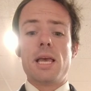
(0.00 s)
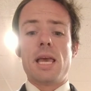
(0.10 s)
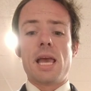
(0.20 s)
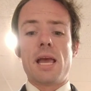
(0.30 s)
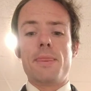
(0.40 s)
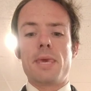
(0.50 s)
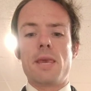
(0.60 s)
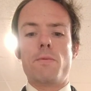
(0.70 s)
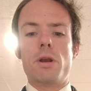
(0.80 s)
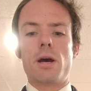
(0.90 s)
and
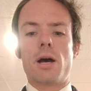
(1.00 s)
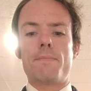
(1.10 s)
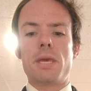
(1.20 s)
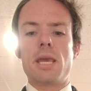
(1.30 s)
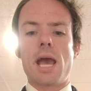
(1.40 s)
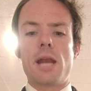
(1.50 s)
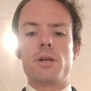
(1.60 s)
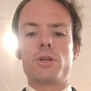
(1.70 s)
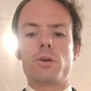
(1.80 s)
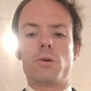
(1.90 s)
he would be head
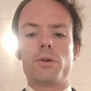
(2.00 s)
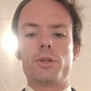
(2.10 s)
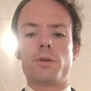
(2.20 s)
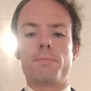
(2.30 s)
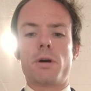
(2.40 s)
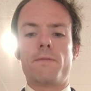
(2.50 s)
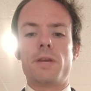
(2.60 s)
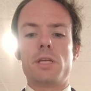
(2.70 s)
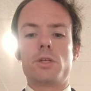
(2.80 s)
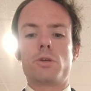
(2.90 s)
and shoulders above
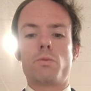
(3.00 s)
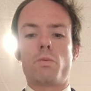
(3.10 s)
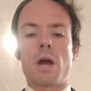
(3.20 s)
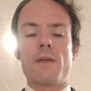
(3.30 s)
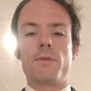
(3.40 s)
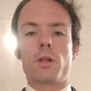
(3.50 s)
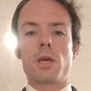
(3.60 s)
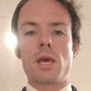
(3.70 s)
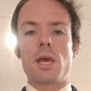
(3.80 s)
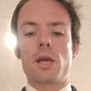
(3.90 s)
his rival
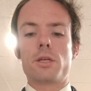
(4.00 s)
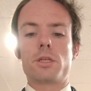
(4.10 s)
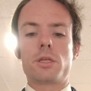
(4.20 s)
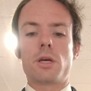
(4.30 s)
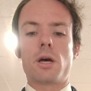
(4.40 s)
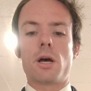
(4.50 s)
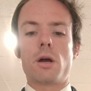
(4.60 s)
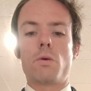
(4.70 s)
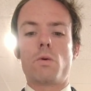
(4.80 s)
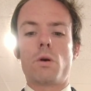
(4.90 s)
kings,
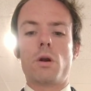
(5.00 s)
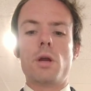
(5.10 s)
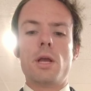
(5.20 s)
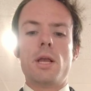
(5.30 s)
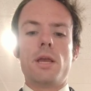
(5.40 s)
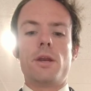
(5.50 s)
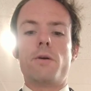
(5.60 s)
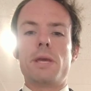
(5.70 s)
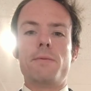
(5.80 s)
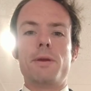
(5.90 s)
or
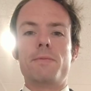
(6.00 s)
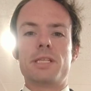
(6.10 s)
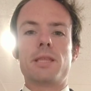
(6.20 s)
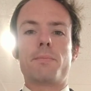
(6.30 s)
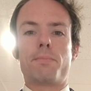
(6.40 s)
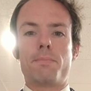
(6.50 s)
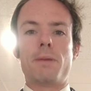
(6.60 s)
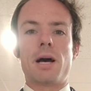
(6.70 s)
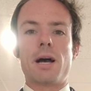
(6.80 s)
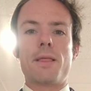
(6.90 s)
he was in
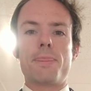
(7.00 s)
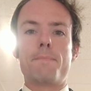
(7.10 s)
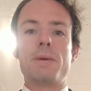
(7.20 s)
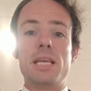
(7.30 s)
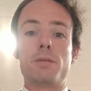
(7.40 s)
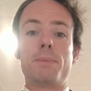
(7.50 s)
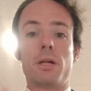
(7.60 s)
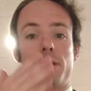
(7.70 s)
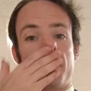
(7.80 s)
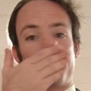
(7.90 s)
the peace
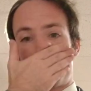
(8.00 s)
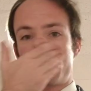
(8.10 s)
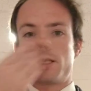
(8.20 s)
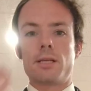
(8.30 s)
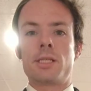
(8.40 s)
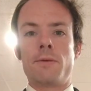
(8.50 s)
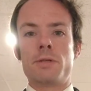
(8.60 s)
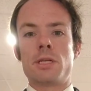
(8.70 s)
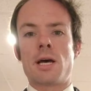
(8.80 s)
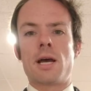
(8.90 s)
building process. He
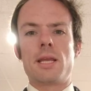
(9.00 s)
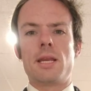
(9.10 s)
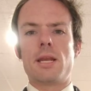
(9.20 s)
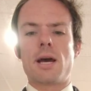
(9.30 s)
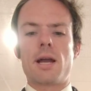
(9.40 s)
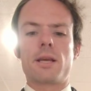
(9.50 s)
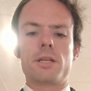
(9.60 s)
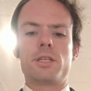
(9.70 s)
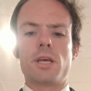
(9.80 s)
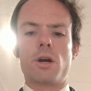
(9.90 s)
did not
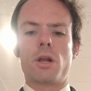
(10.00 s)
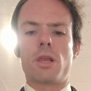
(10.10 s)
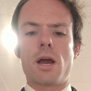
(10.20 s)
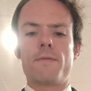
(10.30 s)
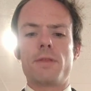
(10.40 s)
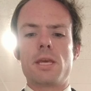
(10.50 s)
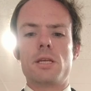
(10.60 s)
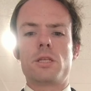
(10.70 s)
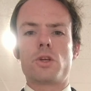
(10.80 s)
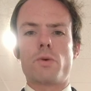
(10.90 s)
consider a lot of
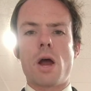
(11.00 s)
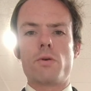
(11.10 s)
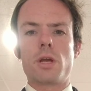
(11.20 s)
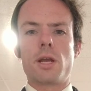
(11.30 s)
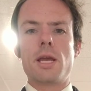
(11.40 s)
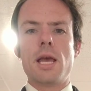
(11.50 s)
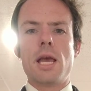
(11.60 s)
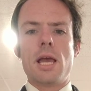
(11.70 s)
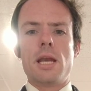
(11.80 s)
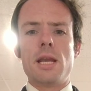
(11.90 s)
these surrounding
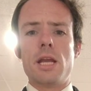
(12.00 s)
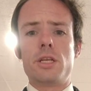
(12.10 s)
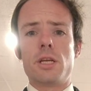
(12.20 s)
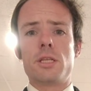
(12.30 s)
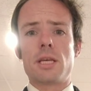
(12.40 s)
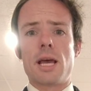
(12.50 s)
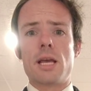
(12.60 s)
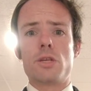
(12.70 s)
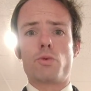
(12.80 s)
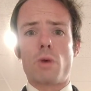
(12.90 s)
nations
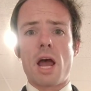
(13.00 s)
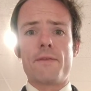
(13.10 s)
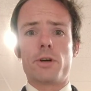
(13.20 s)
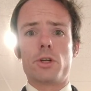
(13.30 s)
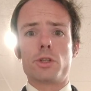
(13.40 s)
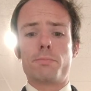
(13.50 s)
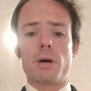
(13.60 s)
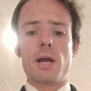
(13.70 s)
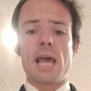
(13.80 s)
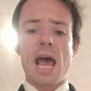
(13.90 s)
as rivals
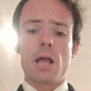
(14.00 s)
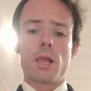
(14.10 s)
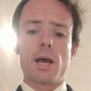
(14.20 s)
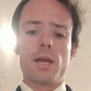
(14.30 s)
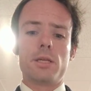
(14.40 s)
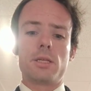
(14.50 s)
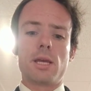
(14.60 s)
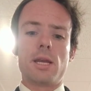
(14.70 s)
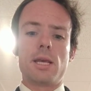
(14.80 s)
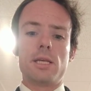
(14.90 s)
but allies,
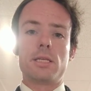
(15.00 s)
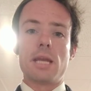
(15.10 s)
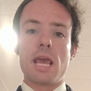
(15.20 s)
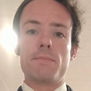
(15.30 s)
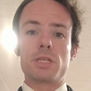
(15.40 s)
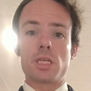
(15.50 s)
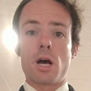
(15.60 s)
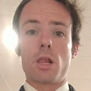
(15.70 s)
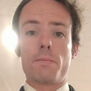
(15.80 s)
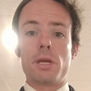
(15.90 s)
and his name
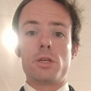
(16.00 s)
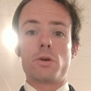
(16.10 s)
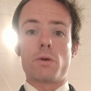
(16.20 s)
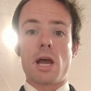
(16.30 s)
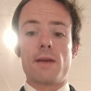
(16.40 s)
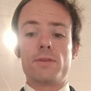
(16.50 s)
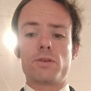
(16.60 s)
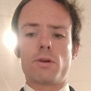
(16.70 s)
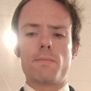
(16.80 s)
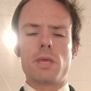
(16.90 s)
Solomon derives
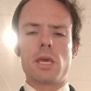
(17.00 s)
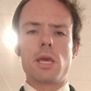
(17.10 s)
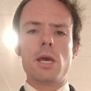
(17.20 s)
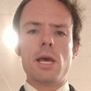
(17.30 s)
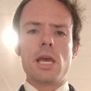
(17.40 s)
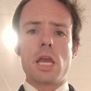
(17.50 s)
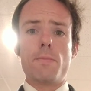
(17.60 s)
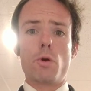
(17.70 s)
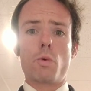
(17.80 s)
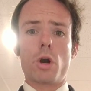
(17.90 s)
from the
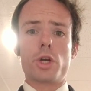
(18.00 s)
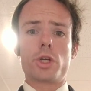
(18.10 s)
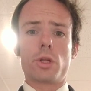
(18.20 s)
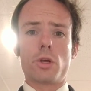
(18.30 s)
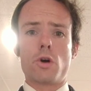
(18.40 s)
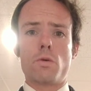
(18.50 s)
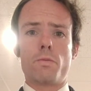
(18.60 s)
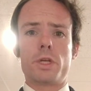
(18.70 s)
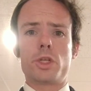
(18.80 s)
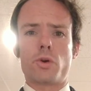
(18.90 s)
Hebrew word shalom,
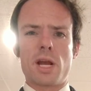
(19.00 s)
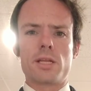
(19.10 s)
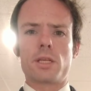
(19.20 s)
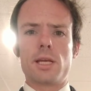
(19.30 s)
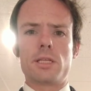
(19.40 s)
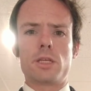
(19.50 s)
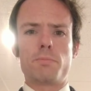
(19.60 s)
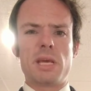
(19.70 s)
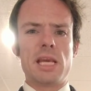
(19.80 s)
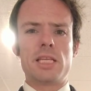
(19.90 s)
which translates as
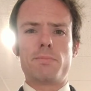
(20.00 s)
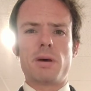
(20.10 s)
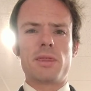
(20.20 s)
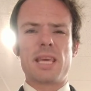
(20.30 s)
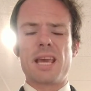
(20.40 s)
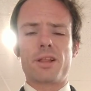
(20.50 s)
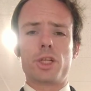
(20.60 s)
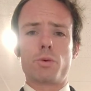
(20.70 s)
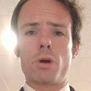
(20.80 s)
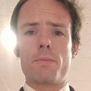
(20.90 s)
peace, but the
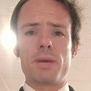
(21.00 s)
English word